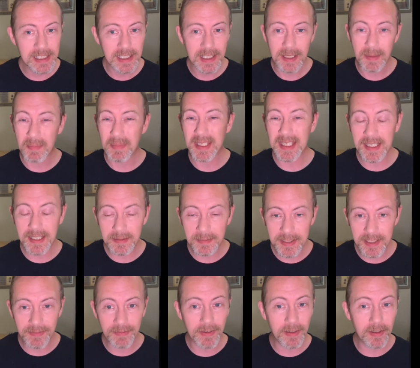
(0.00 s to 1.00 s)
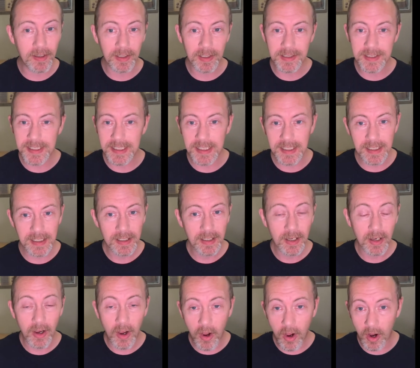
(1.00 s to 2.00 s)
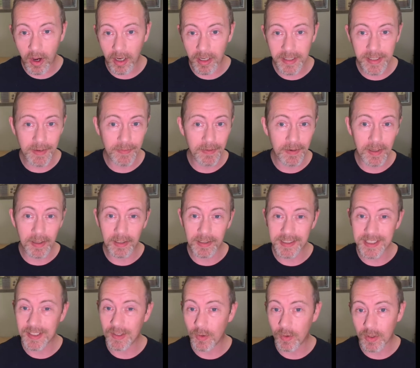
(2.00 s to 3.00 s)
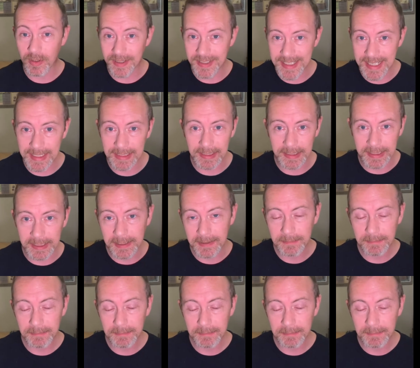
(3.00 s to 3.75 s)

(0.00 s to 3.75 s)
medium difficulty, hard difficulty, or deadly.